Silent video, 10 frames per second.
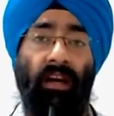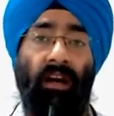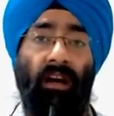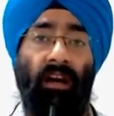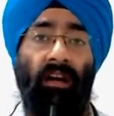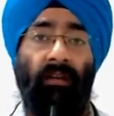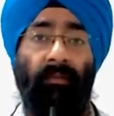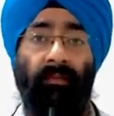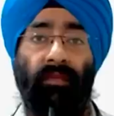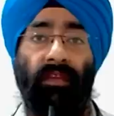Uh,
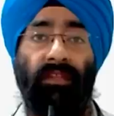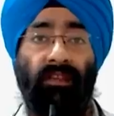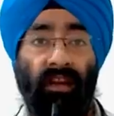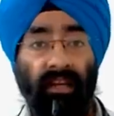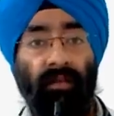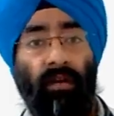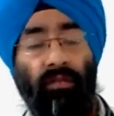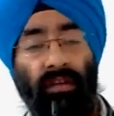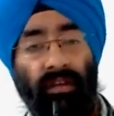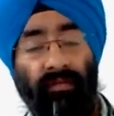study
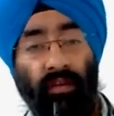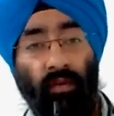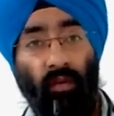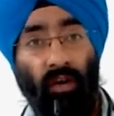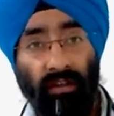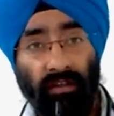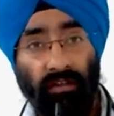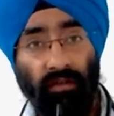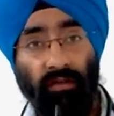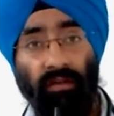about it if you want
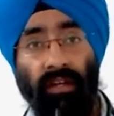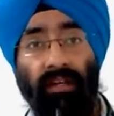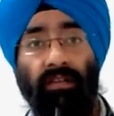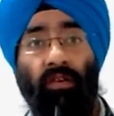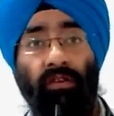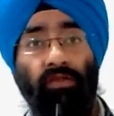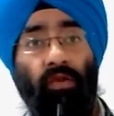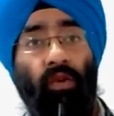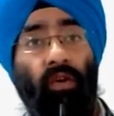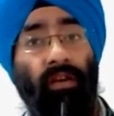to. It's
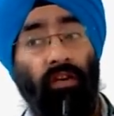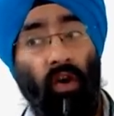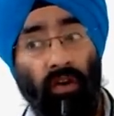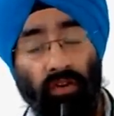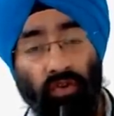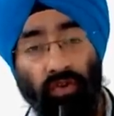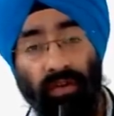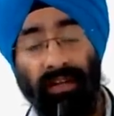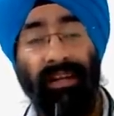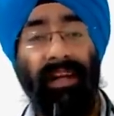also called
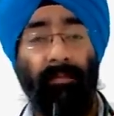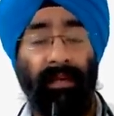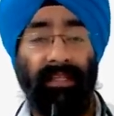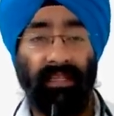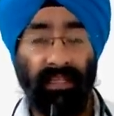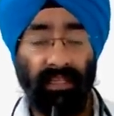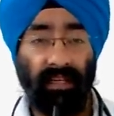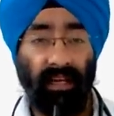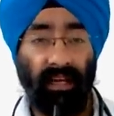nocturnal emesis.